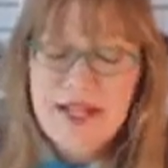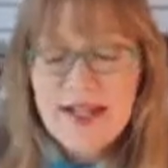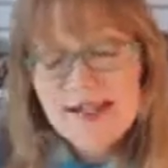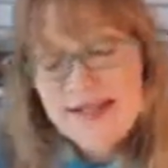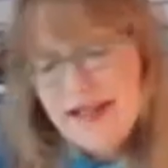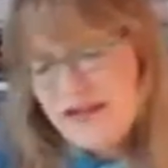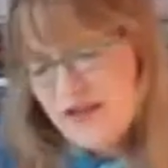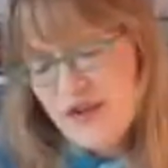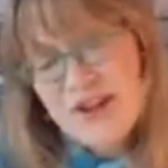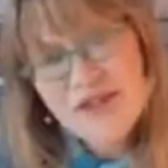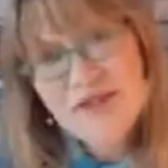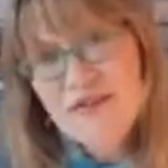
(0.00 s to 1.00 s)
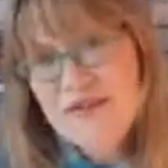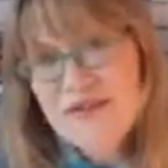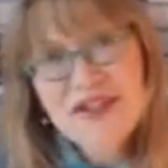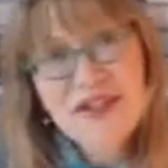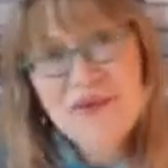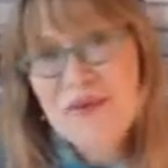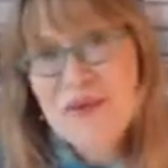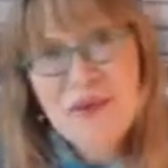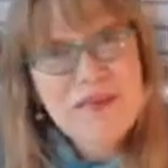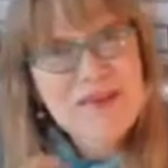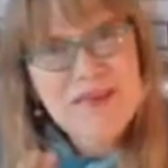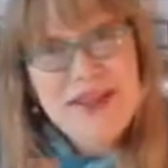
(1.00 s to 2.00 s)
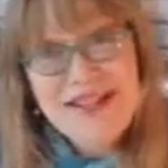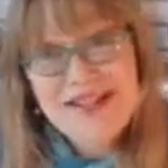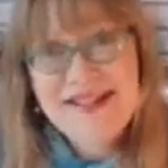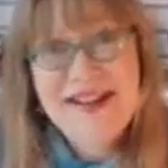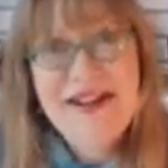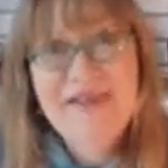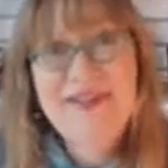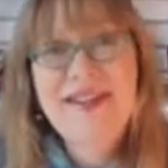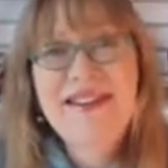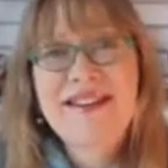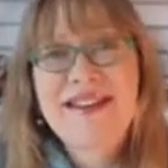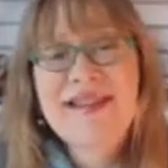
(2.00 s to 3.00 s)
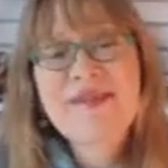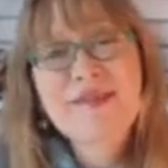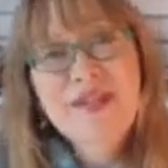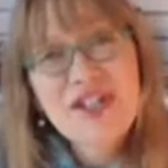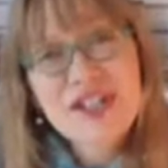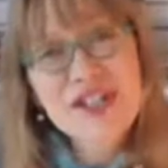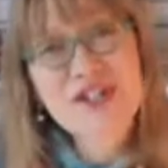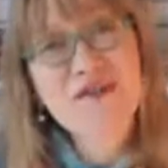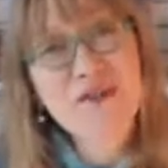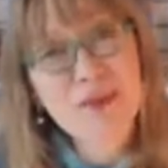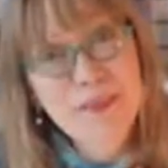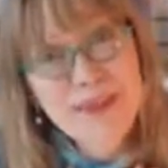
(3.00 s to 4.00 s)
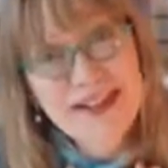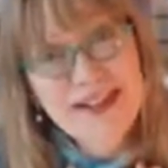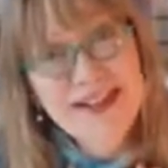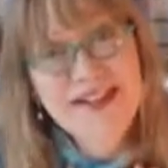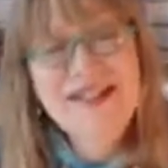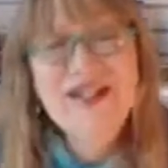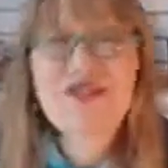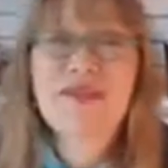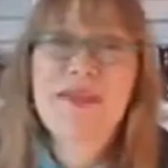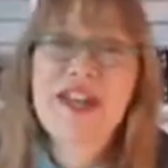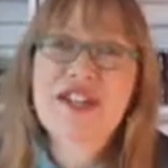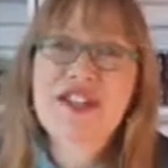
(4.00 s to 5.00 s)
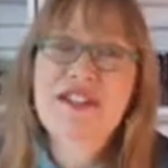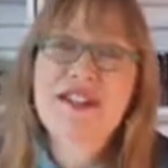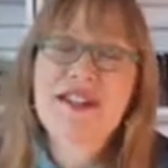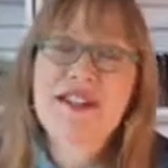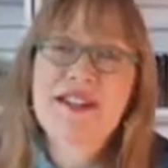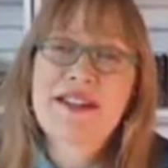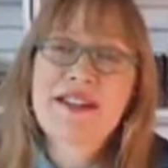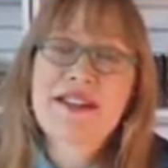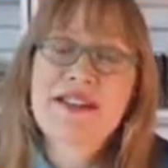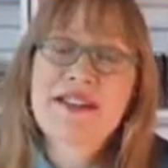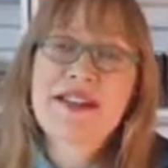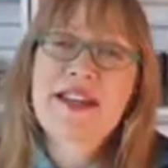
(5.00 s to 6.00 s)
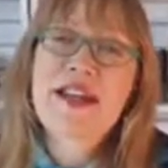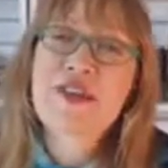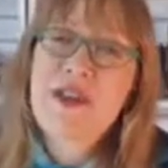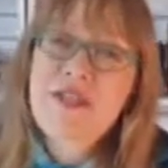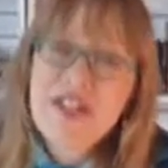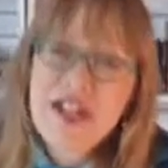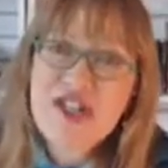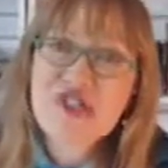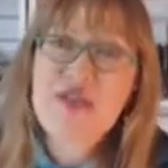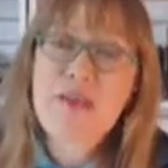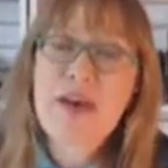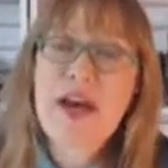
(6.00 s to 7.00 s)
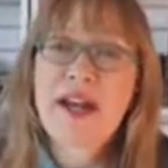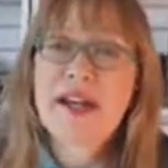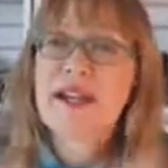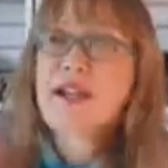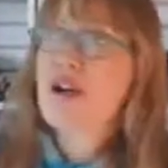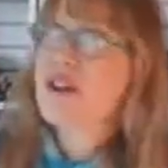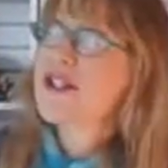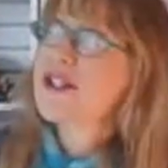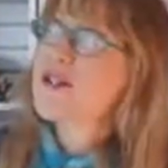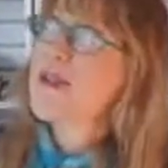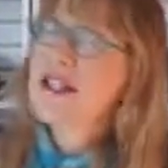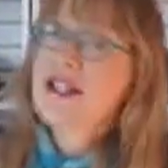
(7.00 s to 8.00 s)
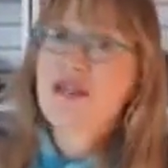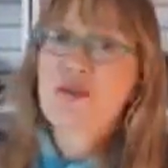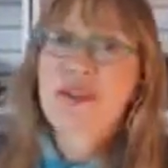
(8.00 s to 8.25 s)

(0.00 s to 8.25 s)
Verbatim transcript: instead of trying to envision warped space-time, it was much easier for me to imagine that a gravitational body causes space to